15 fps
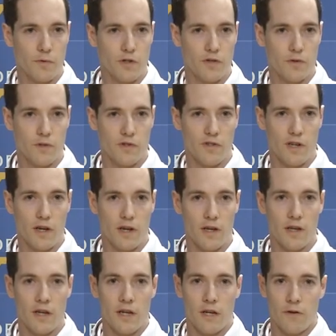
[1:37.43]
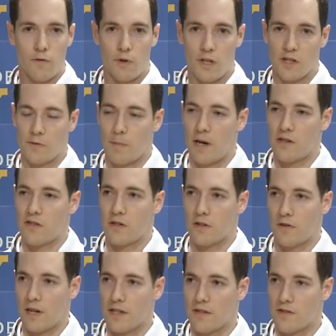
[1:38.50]
which was really special and
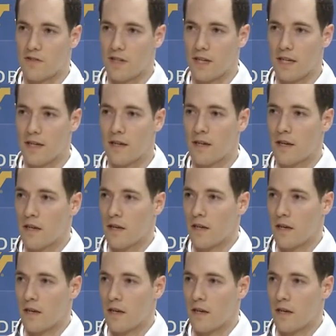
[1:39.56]
great to see.